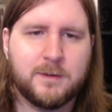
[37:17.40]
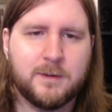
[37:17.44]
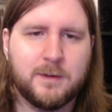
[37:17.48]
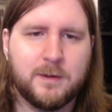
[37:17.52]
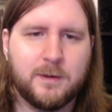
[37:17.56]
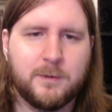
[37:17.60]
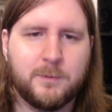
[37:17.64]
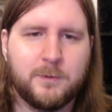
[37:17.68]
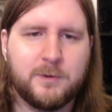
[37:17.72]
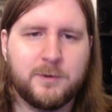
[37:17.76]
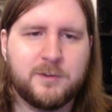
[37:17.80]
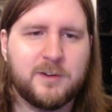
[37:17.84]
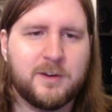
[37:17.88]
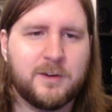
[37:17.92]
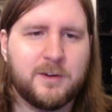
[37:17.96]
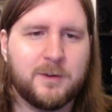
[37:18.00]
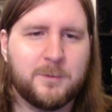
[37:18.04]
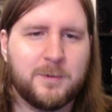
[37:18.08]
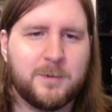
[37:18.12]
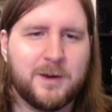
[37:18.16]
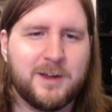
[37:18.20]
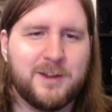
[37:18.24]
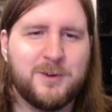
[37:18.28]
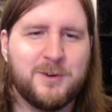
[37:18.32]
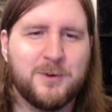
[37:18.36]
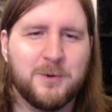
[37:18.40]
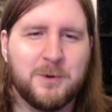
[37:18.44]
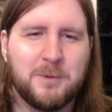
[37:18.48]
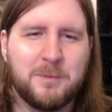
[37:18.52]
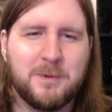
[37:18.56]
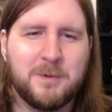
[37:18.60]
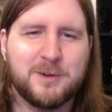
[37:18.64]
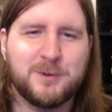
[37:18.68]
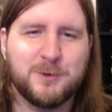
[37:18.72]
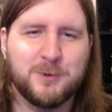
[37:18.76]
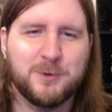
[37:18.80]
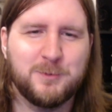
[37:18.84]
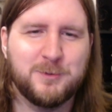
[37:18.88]
I wish I could buy you a
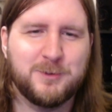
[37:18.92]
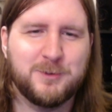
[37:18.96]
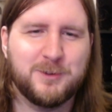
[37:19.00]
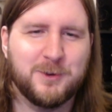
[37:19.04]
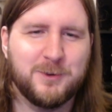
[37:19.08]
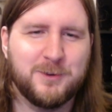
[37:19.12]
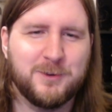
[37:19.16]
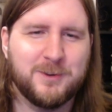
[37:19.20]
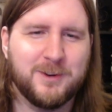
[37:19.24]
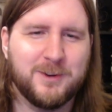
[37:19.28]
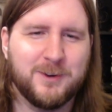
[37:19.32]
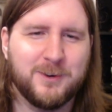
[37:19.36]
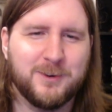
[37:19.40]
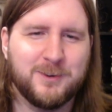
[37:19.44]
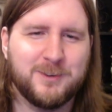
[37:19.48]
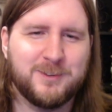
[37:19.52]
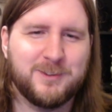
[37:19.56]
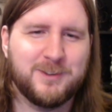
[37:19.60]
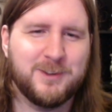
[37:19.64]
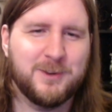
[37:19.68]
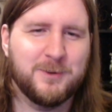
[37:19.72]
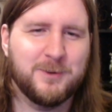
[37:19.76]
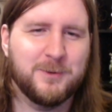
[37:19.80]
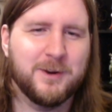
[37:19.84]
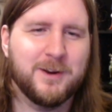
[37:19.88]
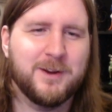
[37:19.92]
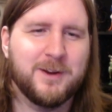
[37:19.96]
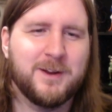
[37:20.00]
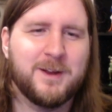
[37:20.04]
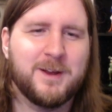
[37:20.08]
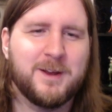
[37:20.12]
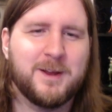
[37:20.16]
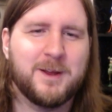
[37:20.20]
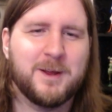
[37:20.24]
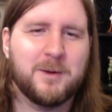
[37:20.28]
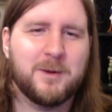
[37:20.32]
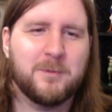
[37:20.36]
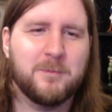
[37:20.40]
mushroom er, skewer
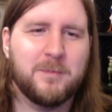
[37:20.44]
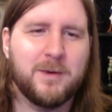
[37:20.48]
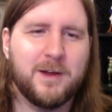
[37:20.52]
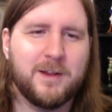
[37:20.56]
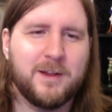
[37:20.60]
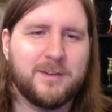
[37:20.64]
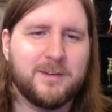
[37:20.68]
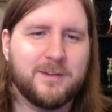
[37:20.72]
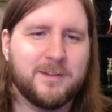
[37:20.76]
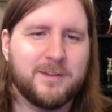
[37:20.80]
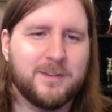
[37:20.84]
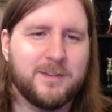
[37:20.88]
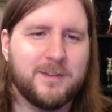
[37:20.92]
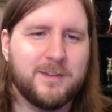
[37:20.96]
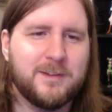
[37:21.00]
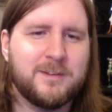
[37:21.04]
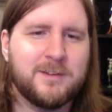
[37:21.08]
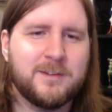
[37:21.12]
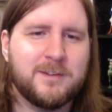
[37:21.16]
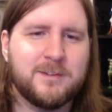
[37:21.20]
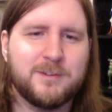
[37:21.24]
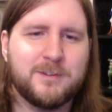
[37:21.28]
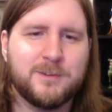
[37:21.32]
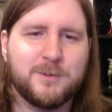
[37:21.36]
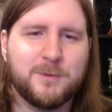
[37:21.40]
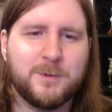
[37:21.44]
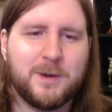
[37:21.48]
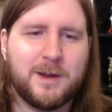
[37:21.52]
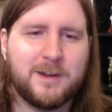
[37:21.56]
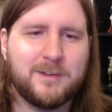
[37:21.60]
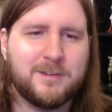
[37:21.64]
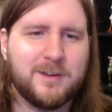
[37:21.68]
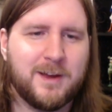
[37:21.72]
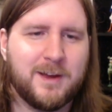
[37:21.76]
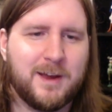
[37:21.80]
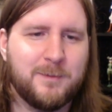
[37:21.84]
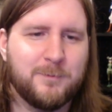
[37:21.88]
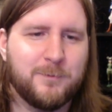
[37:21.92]
but this isn't the
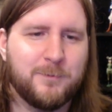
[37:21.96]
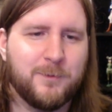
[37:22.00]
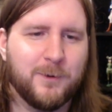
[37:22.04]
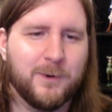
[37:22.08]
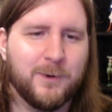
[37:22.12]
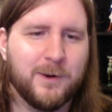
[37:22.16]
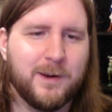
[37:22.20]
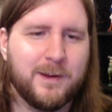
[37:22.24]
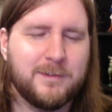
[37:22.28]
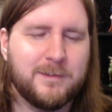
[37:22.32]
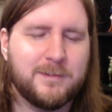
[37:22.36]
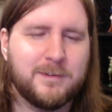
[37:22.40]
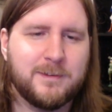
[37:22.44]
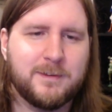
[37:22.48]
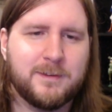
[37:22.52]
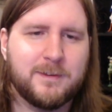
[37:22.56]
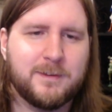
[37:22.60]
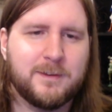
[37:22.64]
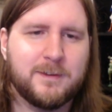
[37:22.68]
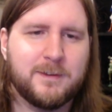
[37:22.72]
right time for it.